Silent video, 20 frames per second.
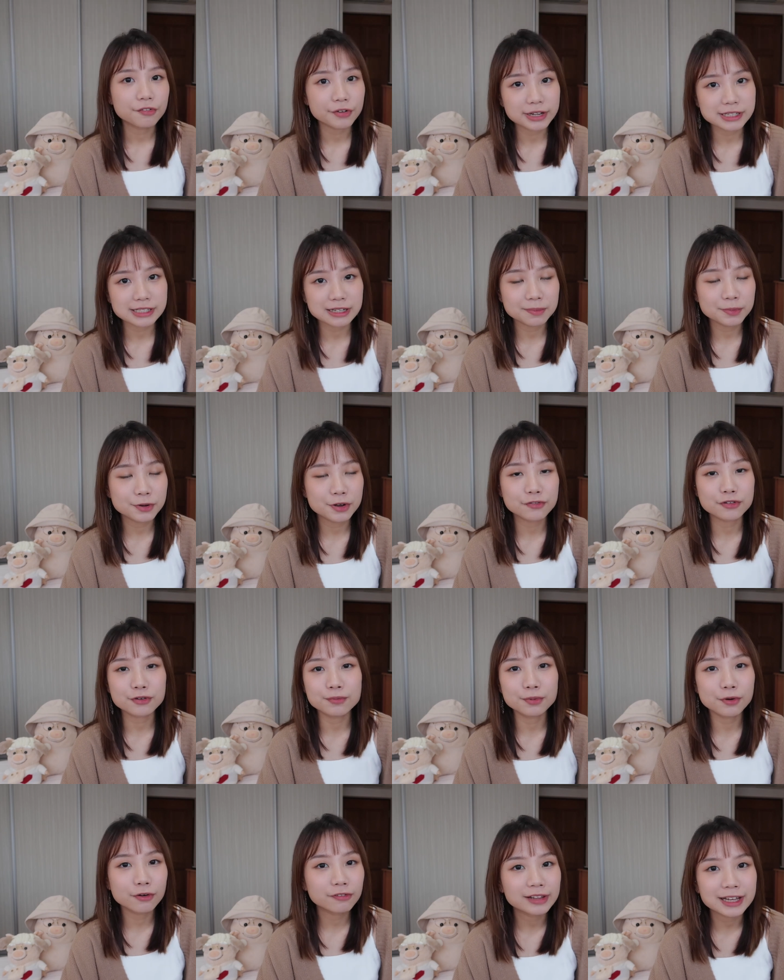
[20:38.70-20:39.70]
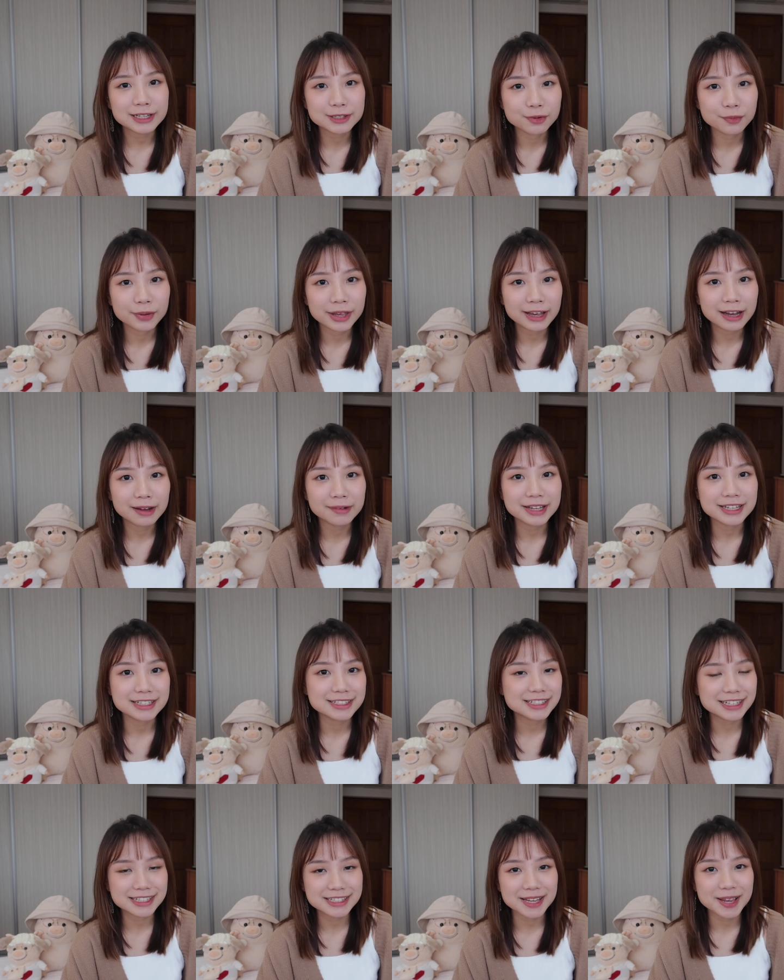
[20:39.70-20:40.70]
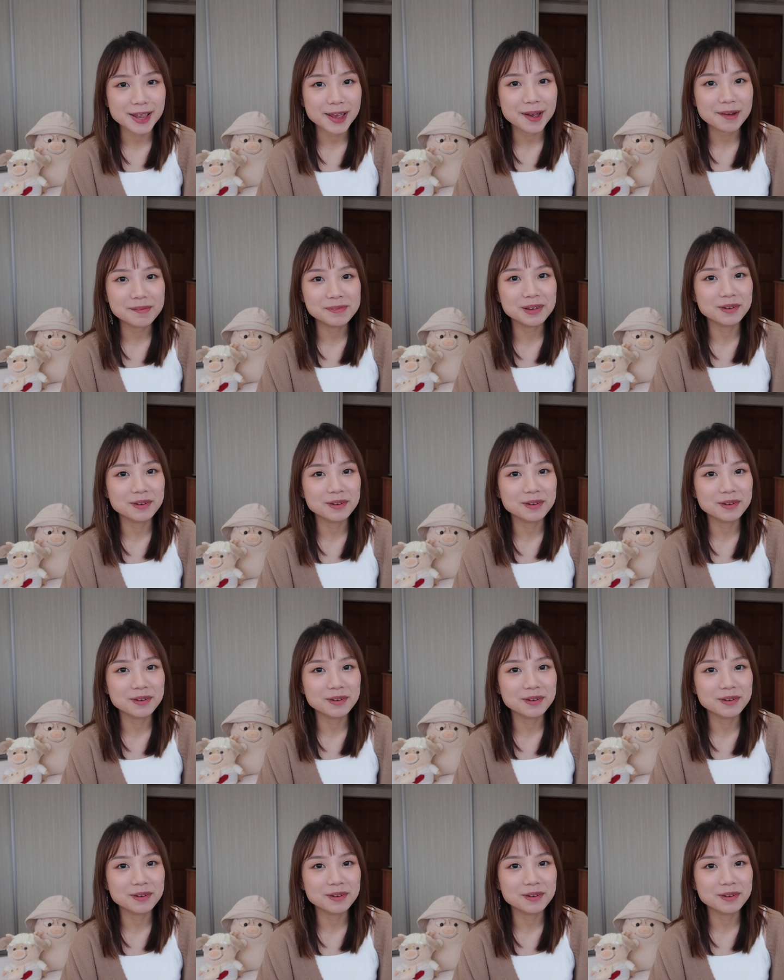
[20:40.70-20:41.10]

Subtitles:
For example, if you both like to wake up at 6 a.m,